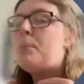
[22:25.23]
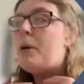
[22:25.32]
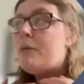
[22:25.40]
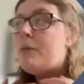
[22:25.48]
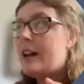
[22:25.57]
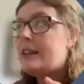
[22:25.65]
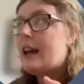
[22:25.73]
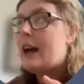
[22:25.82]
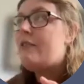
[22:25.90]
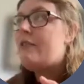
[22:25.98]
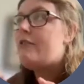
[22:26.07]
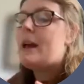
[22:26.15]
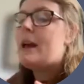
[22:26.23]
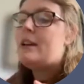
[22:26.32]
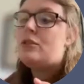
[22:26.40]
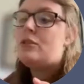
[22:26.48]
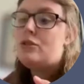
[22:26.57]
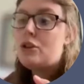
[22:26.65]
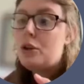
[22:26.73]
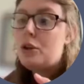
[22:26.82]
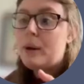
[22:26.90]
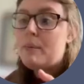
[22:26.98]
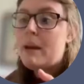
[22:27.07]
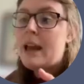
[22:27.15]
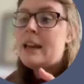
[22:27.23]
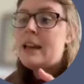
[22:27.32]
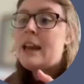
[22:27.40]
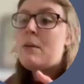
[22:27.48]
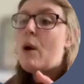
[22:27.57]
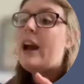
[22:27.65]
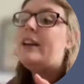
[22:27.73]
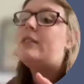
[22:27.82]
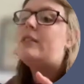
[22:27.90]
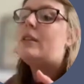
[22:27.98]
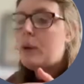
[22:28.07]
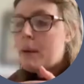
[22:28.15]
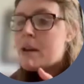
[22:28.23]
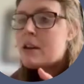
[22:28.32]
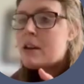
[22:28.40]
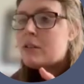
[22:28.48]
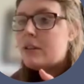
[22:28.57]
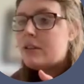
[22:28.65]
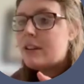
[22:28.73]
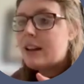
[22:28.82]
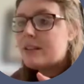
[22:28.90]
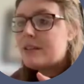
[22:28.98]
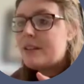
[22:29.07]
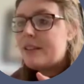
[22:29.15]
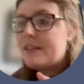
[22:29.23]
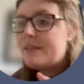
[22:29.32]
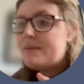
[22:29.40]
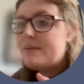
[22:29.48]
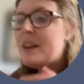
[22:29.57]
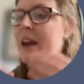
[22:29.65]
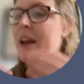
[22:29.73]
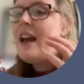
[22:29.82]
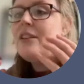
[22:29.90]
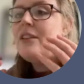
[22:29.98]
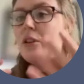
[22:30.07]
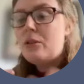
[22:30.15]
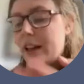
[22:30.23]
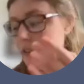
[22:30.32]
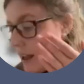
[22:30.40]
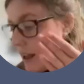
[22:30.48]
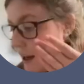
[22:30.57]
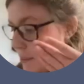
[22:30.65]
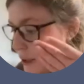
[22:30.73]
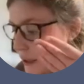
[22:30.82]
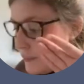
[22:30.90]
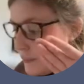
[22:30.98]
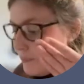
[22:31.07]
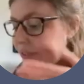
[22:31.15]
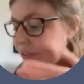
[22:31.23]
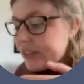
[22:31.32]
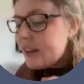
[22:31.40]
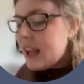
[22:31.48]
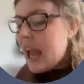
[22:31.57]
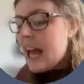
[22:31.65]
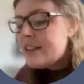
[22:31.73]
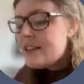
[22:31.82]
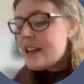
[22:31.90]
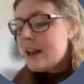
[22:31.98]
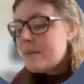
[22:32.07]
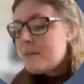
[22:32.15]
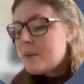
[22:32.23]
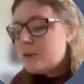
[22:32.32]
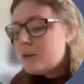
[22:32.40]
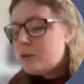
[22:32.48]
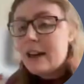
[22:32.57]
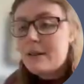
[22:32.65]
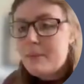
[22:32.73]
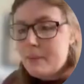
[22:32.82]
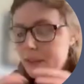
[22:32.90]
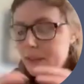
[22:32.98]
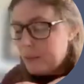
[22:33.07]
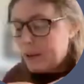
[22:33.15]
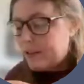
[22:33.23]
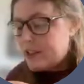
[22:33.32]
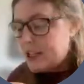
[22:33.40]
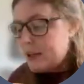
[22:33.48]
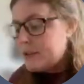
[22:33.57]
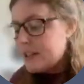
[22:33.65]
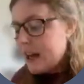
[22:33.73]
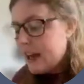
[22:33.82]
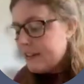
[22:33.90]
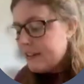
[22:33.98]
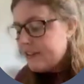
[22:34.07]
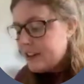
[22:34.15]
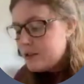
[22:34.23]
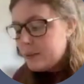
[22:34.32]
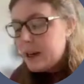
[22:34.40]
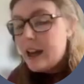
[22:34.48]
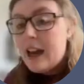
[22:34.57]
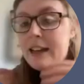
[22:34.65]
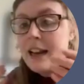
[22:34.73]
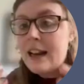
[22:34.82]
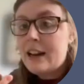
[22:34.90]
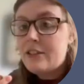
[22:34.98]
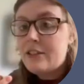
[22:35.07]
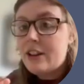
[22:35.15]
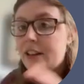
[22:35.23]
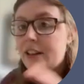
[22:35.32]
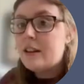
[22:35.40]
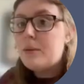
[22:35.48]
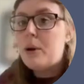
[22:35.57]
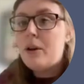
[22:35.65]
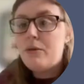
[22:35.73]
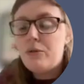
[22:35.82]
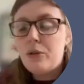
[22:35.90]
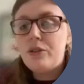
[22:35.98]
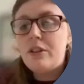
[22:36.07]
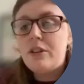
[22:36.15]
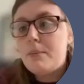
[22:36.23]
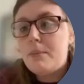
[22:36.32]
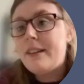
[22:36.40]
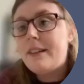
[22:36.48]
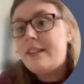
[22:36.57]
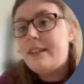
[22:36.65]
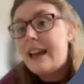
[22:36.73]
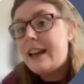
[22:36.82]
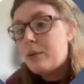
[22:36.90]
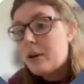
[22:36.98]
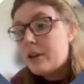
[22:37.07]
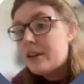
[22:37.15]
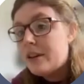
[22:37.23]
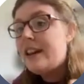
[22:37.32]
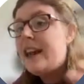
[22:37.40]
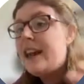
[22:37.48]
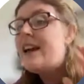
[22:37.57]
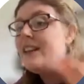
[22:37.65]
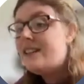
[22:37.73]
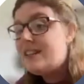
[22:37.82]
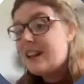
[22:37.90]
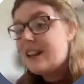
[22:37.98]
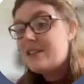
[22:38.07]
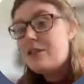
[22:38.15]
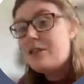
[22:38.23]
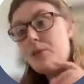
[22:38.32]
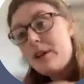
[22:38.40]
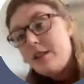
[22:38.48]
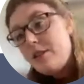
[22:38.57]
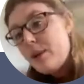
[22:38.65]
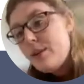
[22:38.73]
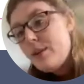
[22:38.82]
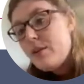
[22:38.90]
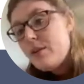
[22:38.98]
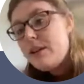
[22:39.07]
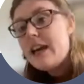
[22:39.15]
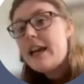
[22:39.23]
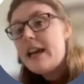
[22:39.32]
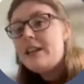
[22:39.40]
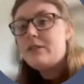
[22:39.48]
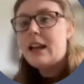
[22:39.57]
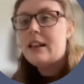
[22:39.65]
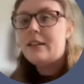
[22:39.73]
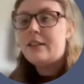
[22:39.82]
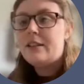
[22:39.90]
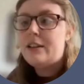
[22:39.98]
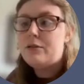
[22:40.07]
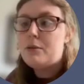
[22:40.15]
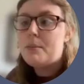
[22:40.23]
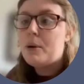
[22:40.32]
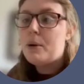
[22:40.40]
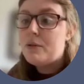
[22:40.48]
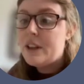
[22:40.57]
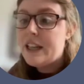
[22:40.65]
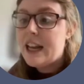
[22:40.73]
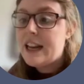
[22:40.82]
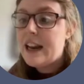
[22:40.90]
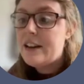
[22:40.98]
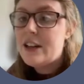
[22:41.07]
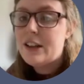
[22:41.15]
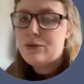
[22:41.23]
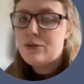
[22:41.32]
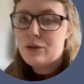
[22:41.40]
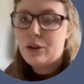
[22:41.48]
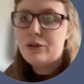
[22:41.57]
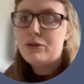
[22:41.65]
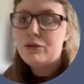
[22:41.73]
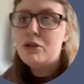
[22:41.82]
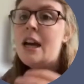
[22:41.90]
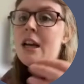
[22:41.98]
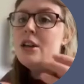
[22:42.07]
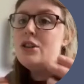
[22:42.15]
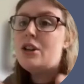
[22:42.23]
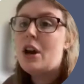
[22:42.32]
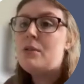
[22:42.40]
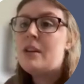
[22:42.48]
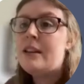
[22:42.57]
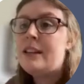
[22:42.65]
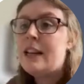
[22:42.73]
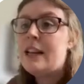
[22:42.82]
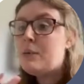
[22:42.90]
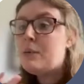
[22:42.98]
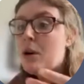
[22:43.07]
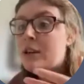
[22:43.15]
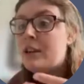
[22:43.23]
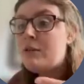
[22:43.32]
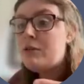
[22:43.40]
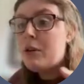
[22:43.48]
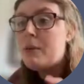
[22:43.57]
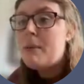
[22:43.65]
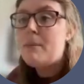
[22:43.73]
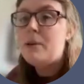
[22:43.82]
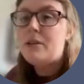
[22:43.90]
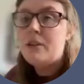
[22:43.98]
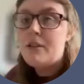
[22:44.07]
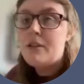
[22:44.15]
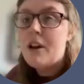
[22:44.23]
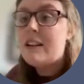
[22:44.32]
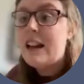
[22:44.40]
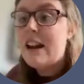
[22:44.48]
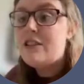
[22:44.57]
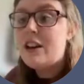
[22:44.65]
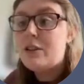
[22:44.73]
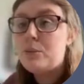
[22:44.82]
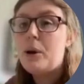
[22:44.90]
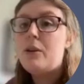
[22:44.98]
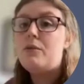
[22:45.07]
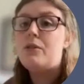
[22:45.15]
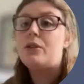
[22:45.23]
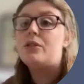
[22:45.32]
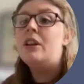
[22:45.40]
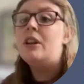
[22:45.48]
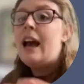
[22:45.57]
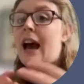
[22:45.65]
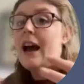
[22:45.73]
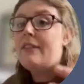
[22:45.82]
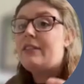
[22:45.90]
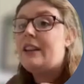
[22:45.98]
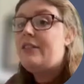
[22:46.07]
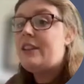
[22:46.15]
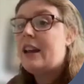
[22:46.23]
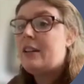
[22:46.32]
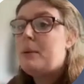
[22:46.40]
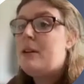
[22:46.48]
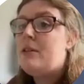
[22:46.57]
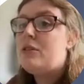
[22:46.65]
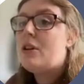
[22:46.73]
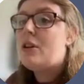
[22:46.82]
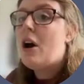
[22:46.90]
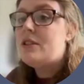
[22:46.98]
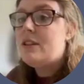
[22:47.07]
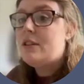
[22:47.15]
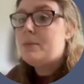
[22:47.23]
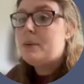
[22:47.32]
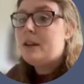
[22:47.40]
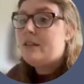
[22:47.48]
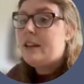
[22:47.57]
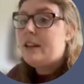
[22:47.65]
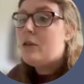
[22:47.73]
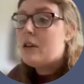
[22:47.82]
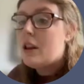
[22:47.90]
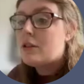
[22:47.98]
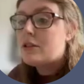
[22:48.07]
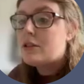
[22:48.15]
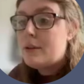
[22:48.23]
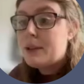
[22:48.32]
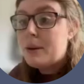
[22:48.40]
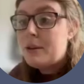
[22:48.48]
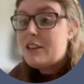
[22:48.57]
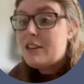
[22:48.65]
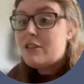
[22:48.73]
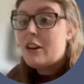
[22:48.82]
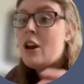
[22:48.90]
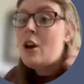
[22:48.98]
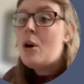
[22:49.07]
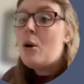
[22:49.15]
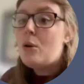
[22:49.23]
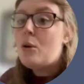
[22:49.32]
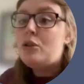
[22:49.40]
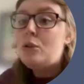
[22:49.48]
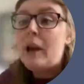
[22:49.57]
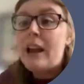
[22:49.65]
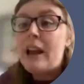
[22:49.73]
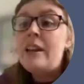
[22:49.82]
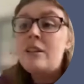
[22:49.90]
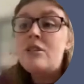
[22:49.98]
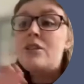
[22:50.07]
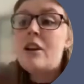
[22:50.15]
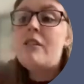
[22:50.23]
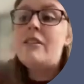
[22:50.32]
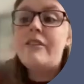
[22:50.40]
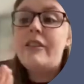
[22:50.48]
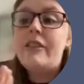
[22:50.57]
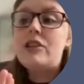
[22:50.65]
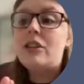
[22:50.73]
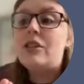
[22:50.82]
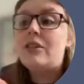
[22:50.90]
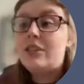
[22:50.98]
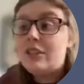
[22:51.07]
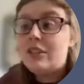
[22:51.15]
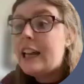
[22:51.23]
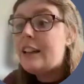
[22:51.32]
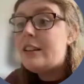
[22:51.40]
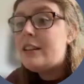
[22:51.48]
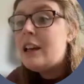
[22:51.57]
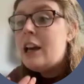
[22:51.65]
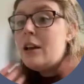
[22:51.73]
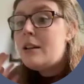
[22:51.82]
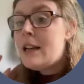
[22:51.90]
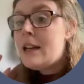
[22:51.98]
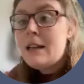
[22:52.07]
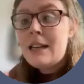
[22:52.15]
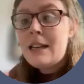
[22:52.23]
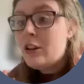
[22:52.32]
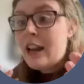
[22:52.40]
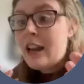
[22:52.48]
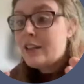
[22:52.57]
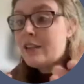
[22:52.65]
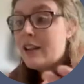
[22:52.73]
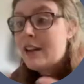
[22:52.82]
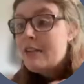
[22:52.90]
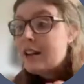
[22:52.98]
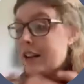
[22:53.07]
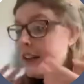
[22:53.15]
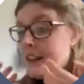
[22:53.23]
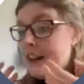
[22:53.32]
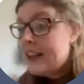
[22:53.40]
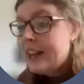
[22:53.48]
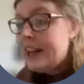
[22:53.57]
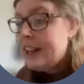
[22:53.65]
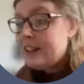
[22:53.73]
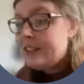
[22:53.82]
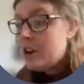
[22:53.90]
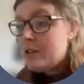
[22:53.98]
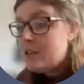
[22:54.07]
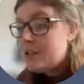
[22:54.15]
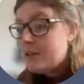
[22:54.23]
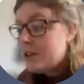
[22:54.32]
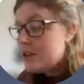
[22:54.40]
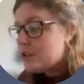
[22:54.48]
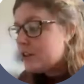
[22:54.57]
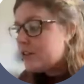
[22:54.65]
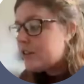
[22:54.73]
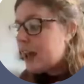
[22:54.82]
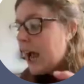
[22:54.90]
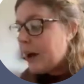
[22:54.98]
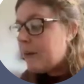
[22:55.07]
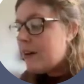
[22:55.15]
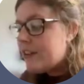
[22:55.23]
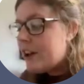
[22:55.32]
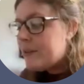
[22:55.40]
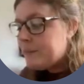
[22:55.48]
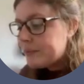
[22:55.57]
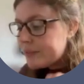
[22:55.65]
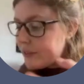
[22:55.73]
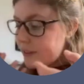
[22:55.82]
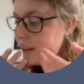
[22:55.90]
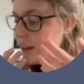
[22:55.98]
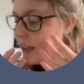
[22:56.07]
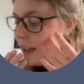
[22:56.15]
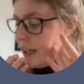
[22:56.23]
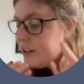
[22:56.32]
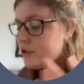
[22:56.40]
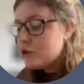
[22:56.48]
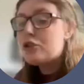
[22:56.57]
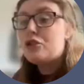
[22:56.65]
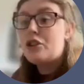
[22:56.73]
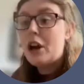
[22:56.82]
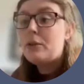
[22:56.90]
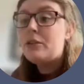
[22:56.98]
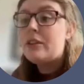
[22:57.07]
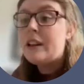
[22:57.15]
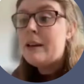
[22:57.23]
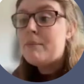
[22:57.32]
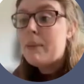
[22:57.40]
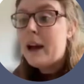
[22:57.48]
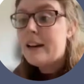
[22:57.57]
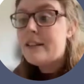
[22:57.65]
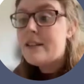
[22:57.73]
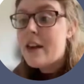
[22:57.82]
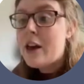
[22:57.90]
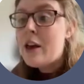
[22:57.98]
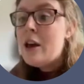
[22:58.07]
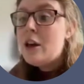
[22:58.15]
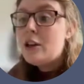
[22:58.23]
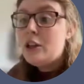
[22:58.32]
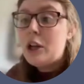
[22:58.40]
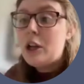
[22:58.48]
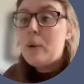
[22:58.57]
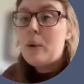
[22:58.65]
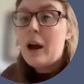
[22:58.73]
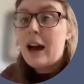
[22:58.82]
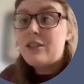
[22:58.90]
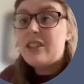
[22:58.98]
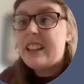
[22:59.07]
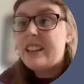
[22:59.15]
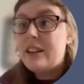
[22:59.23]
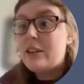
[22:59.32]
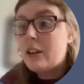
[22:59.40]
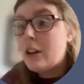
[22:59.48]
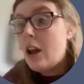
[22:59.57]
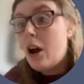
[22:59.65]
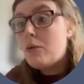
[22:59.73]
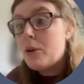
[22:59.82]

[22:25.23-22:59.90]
provide that information to women in ways that women understand? So next slide, please. And so I had a little bit of a deeper dive into it. An NHS England Workforce Disability Equality Standard 2023 data analysis report for the NHS Trust showed that nearly 1 in 4 members of our NHS workforce have lived experience of a disability or a long-term condition under which neurodivergence sits. Not necessarily that it is neurodivergence, however, it just shows the impact that, actually there's a lot